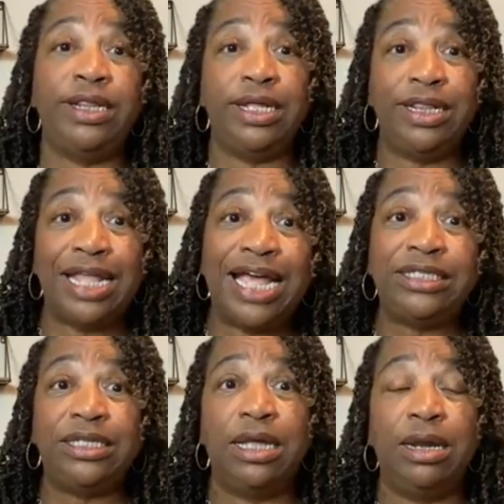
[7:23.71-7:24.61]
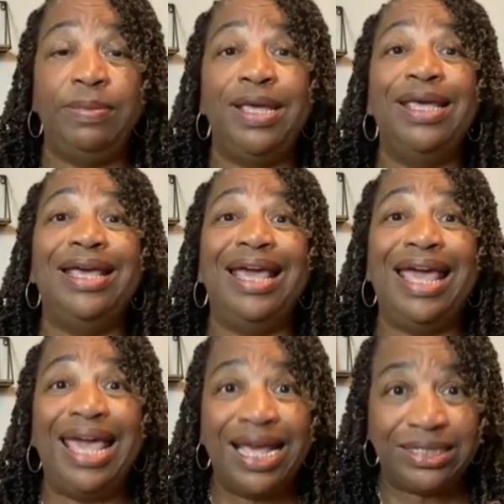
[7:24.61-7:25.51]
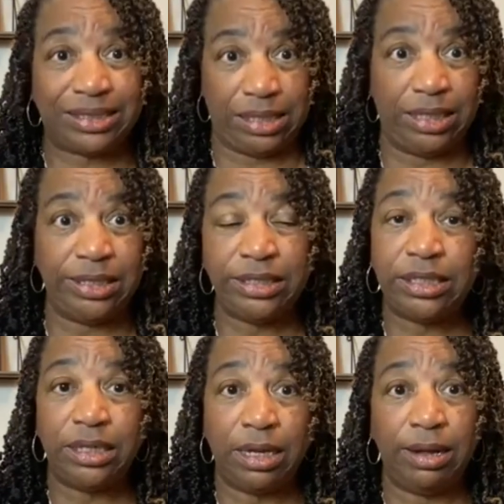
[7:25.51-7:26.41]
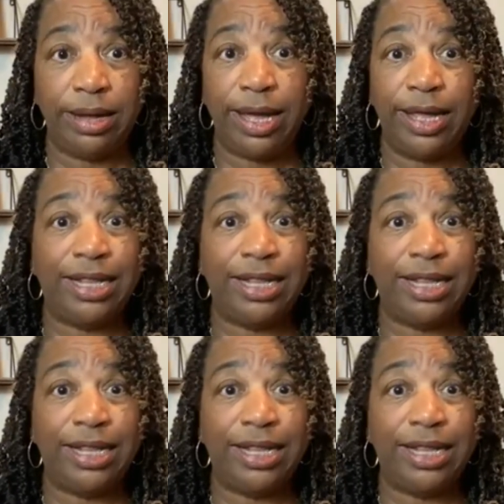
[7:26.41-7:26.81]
then that's going to be excellent, okay?